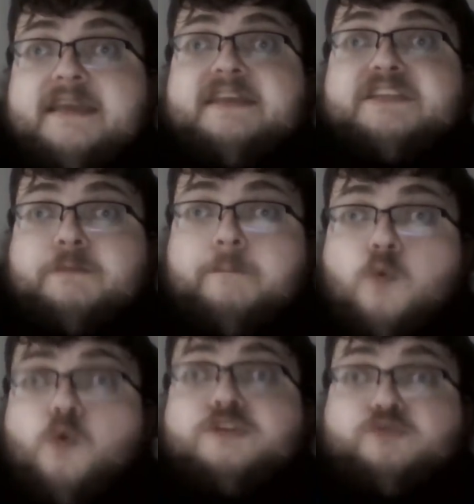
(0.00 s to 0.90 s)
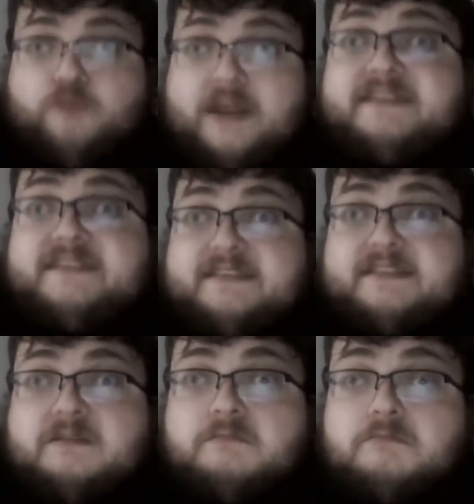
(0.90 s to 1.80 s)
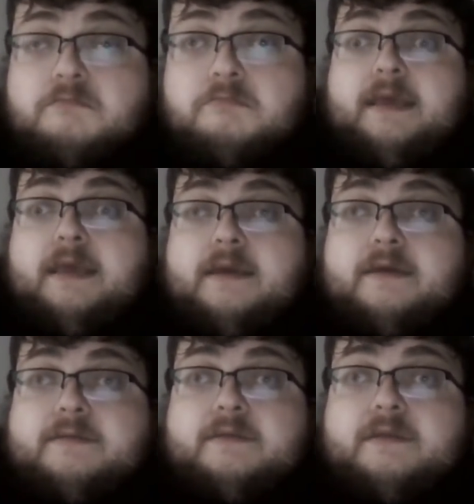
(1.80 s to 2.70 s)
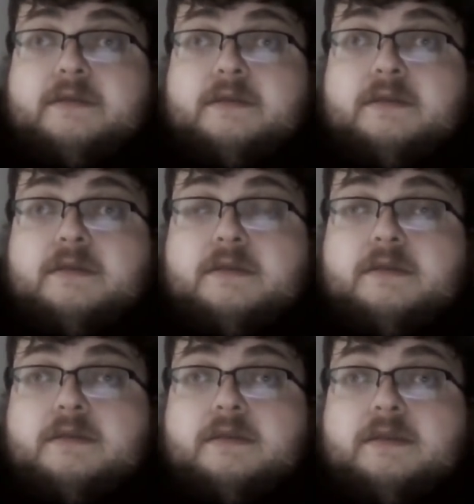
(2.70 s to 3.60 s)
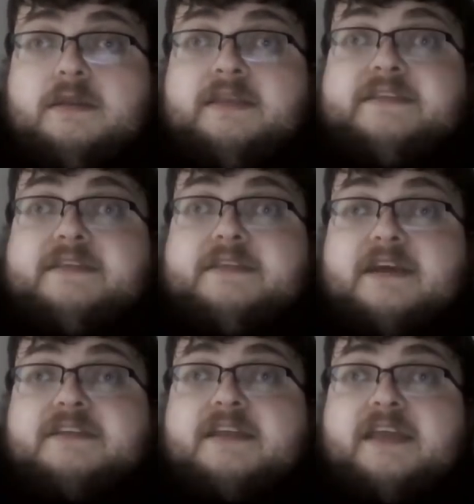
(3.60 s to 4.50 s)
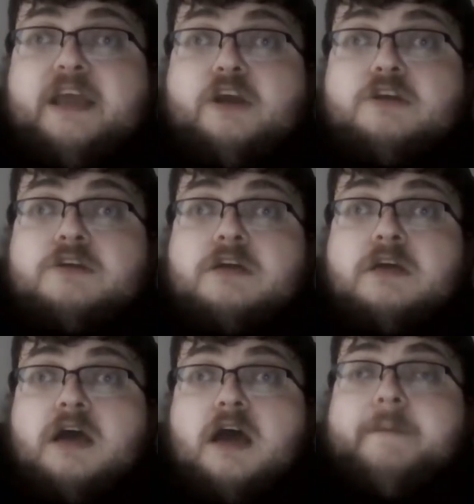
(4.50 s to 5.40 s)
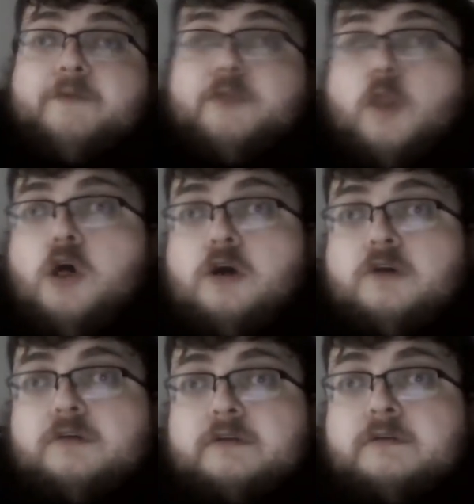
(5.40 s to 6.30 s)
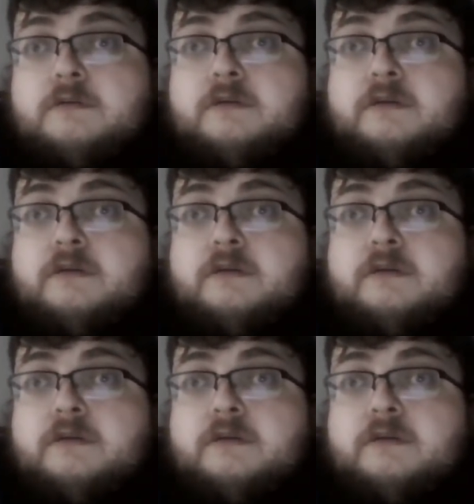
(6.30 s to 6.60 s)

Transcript: He supports racism and he doesn't care about the law.